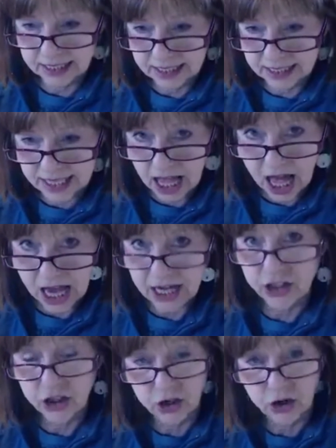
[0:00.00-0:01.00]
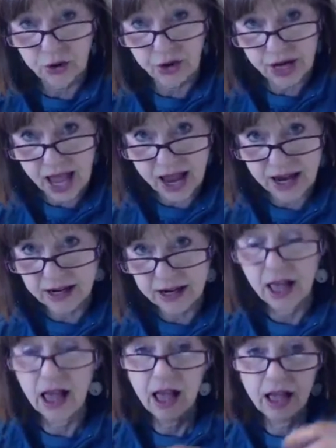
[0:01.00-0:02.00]
is designed to create
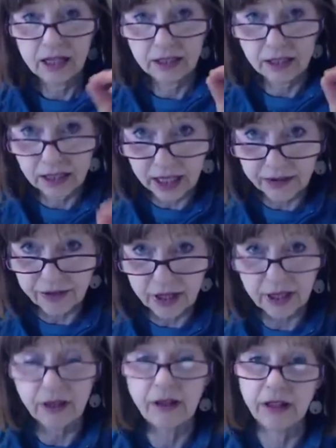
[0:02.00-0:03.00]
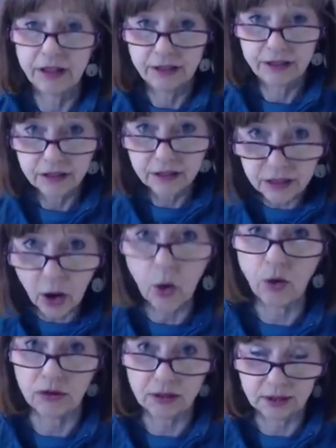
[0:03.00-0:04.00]
living
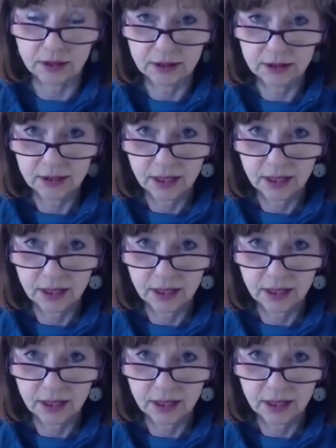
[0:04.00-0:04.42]
souls.